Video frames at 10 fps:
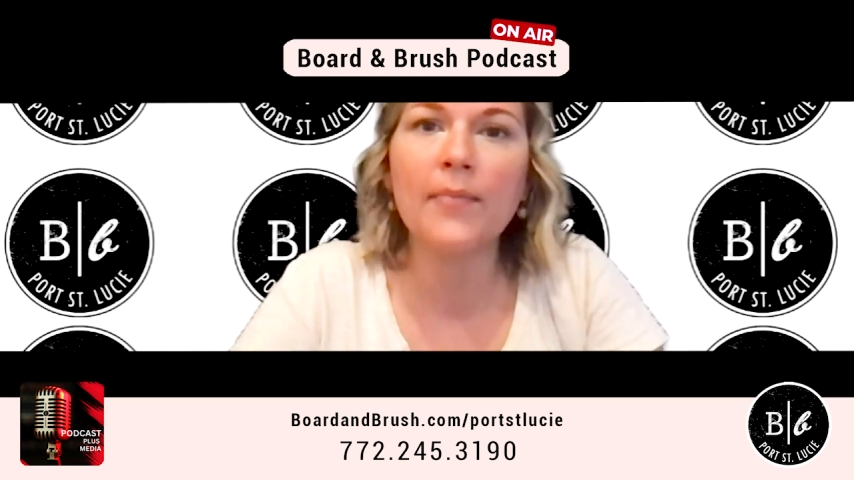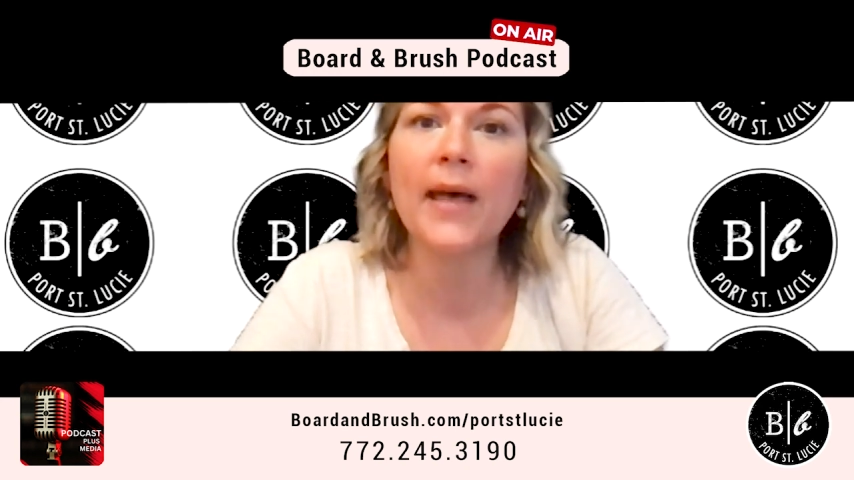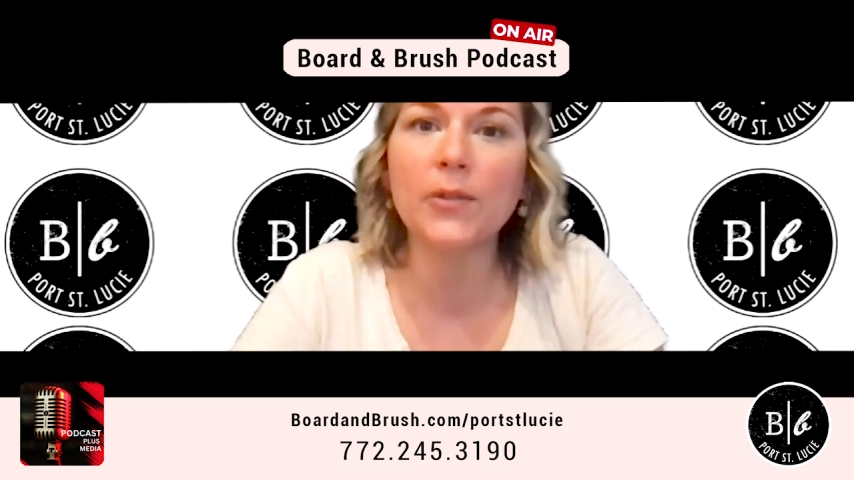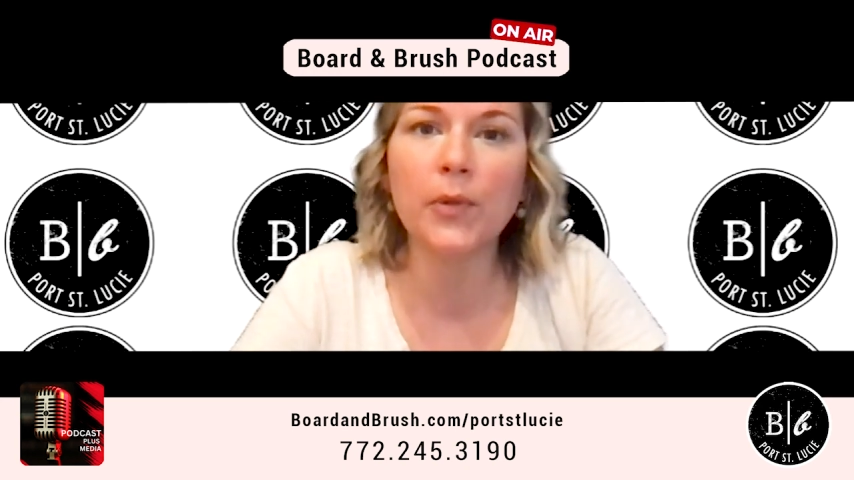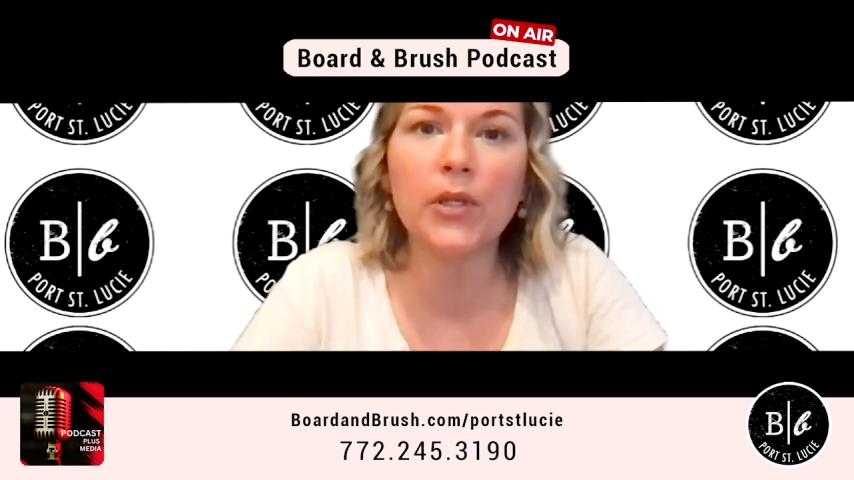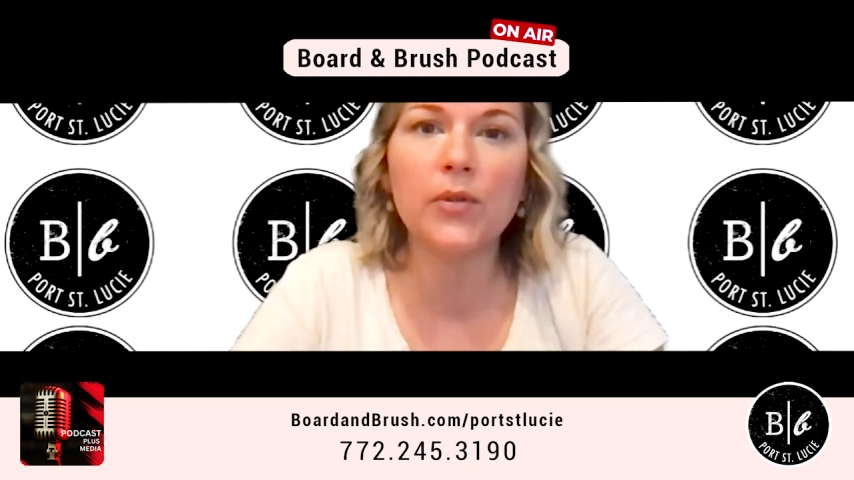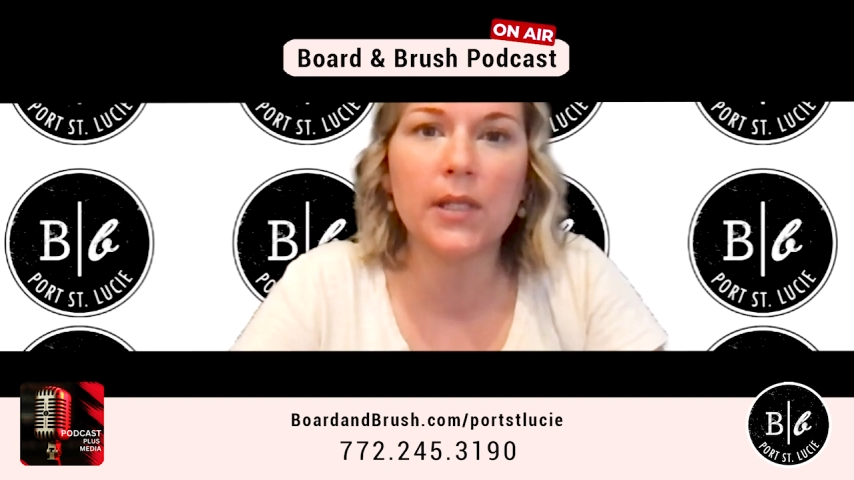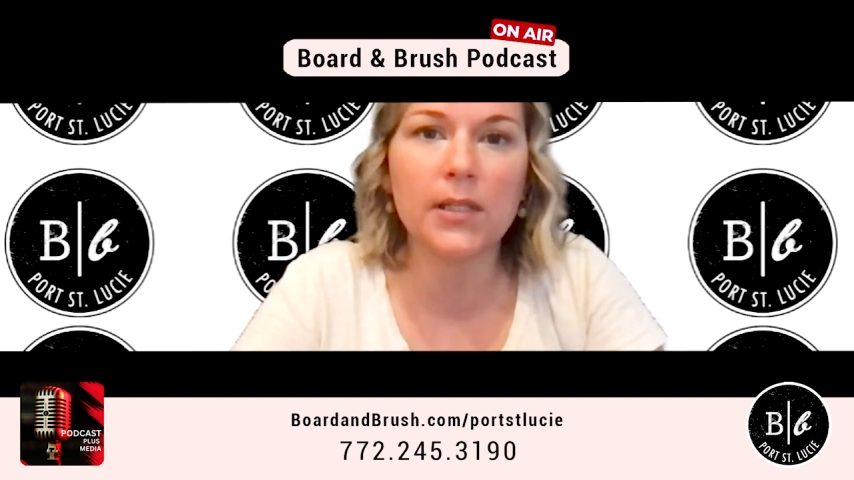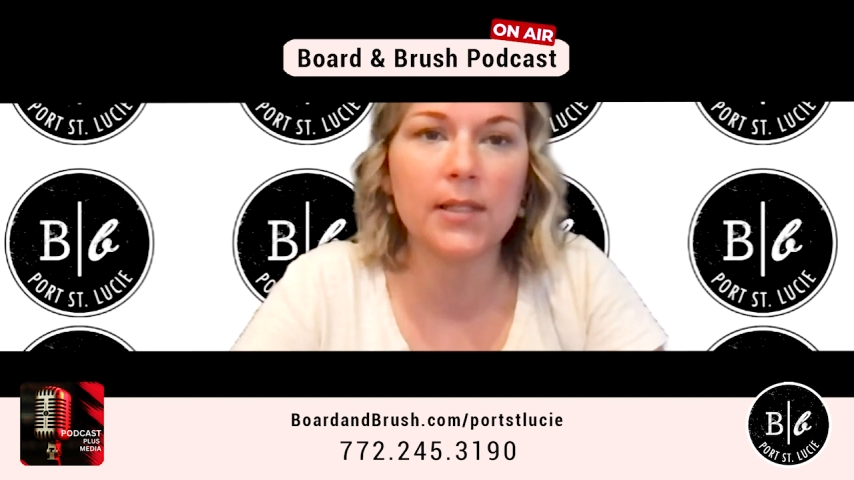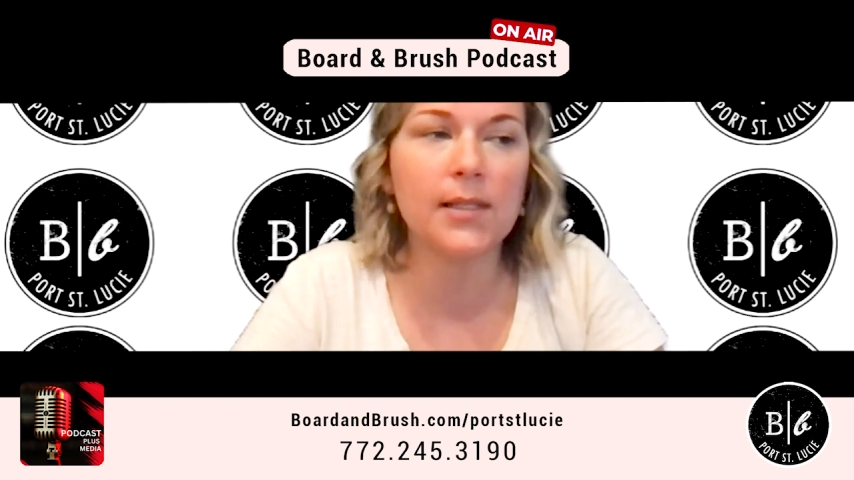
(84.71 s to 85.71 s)
that's when you
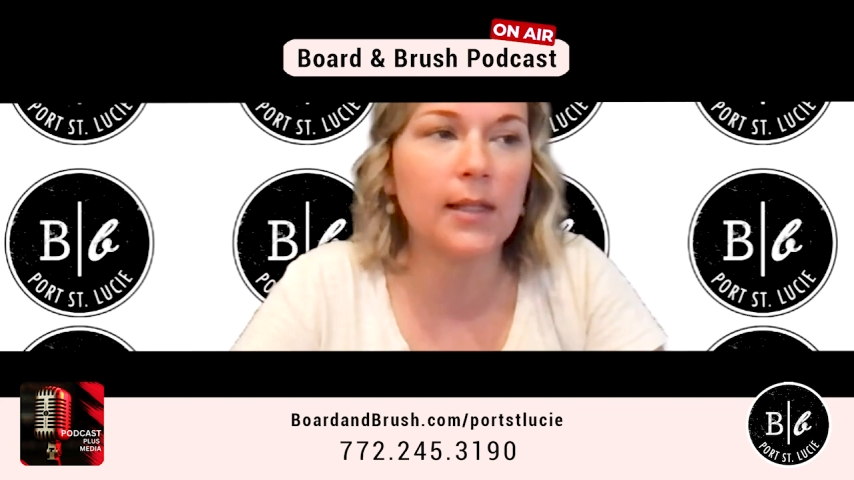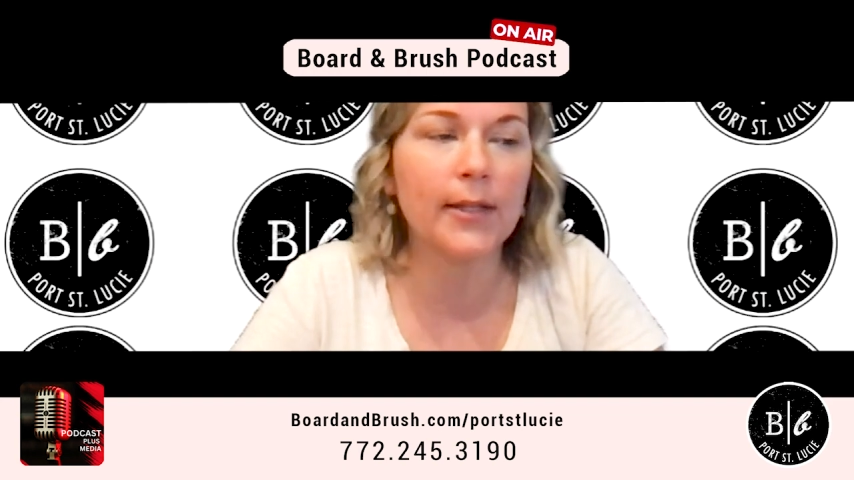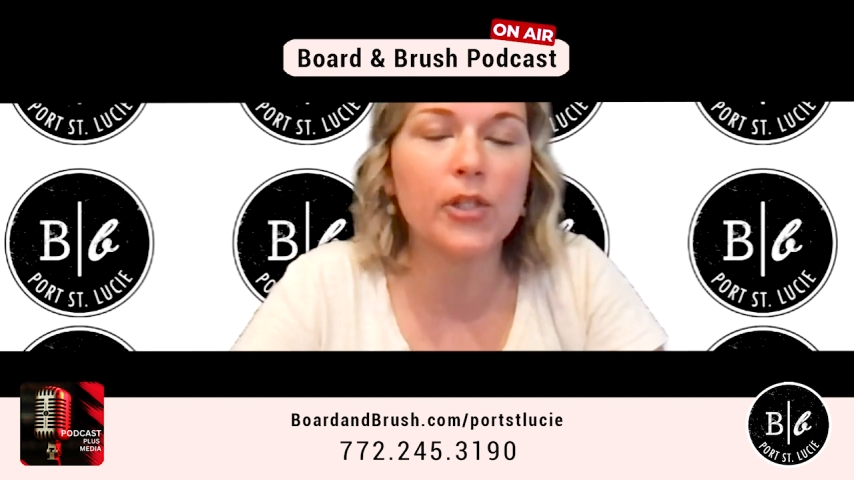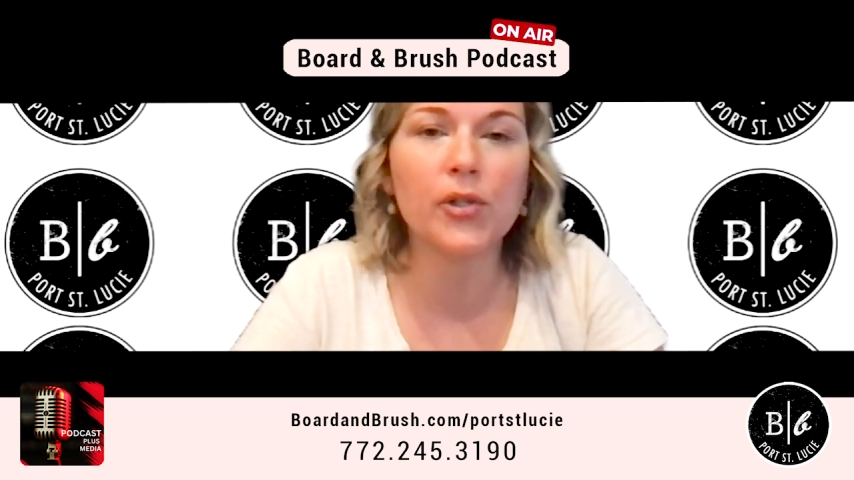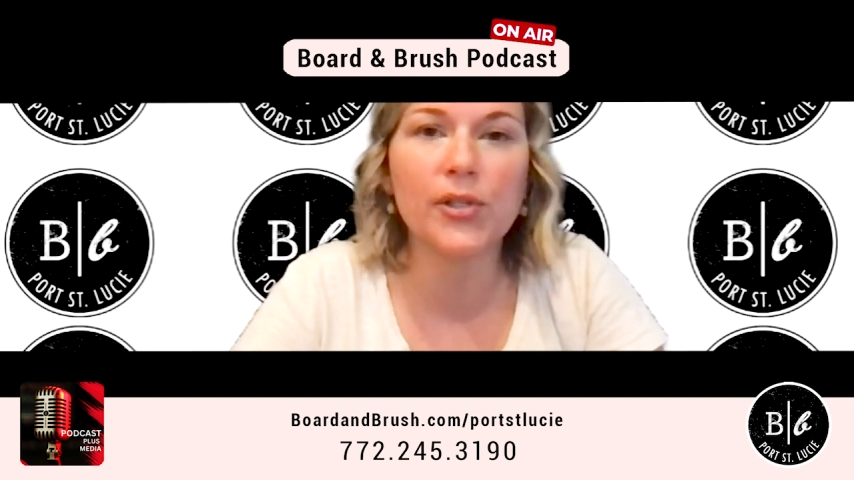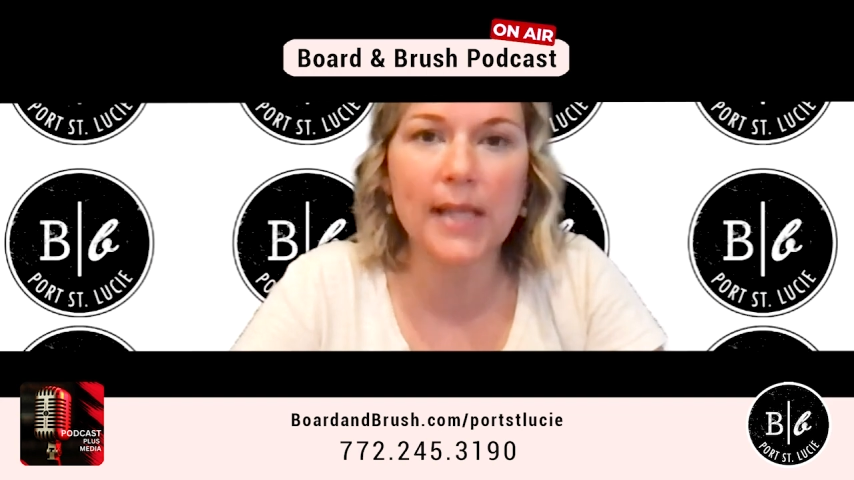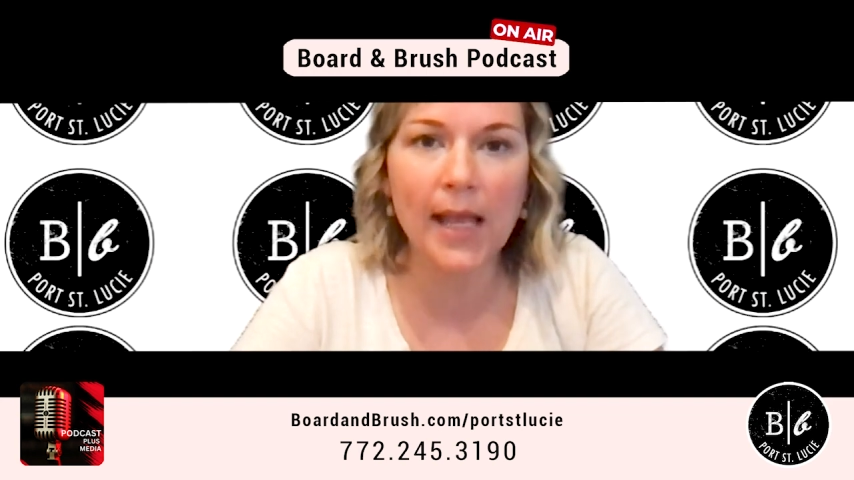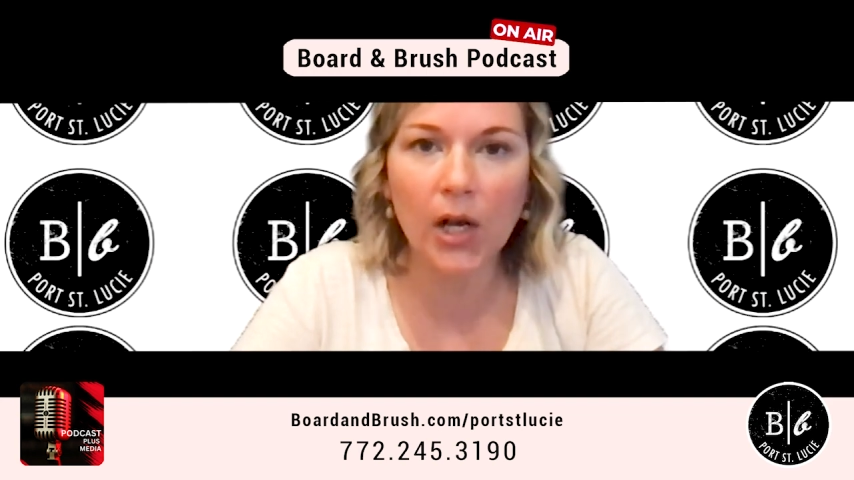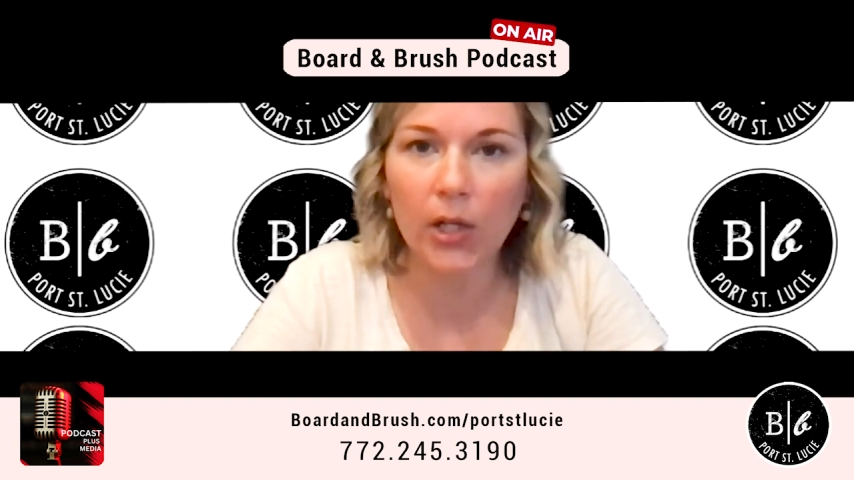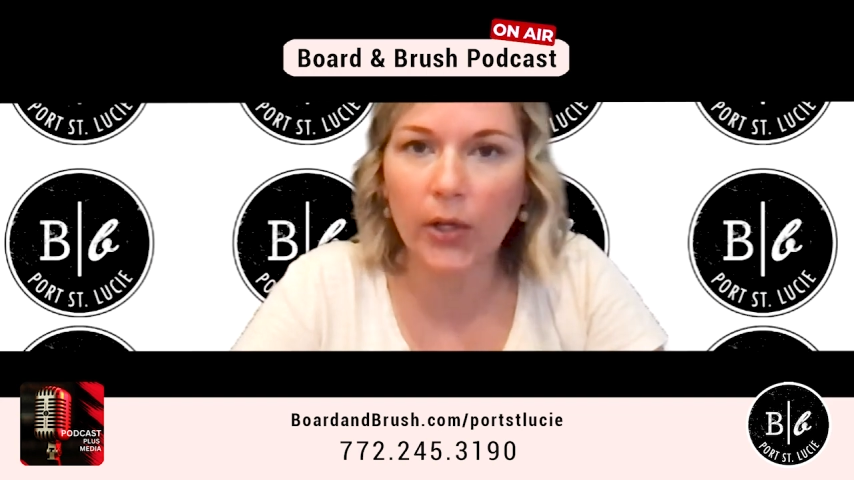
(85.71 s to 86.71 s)
get to select your
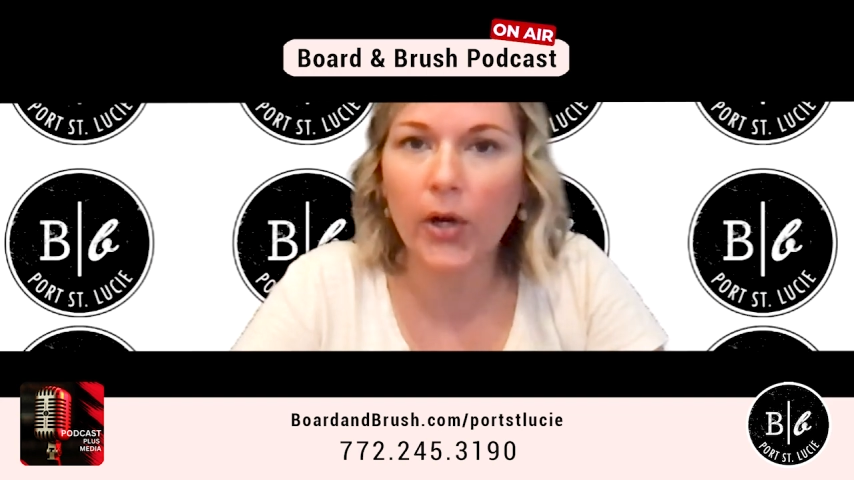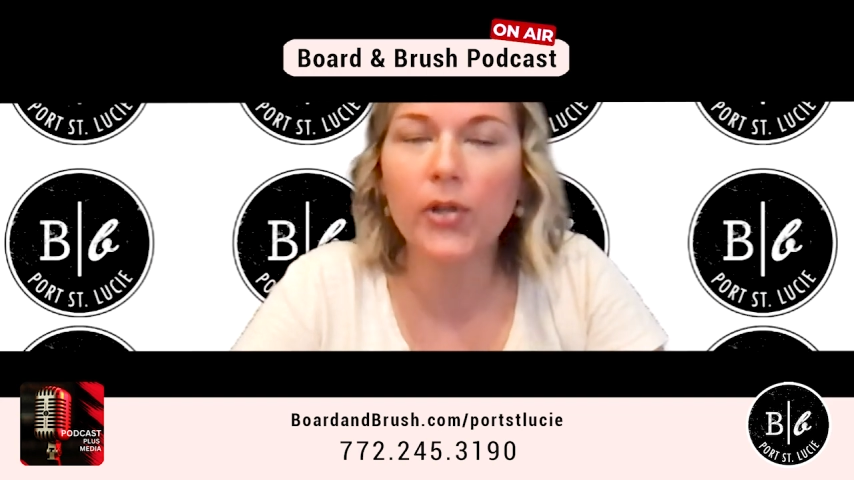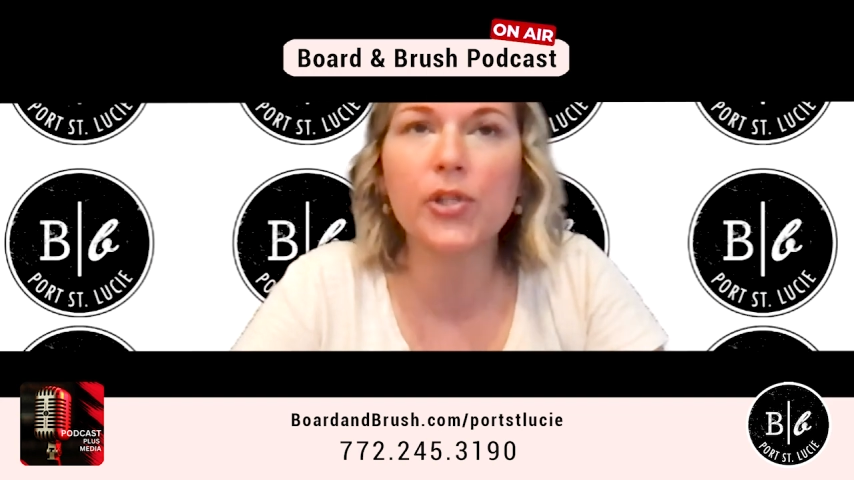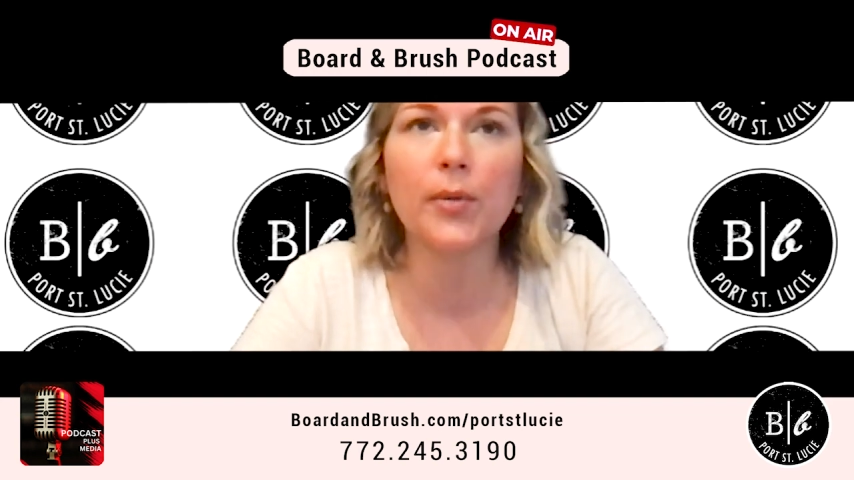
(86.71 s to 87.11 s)
stain colors,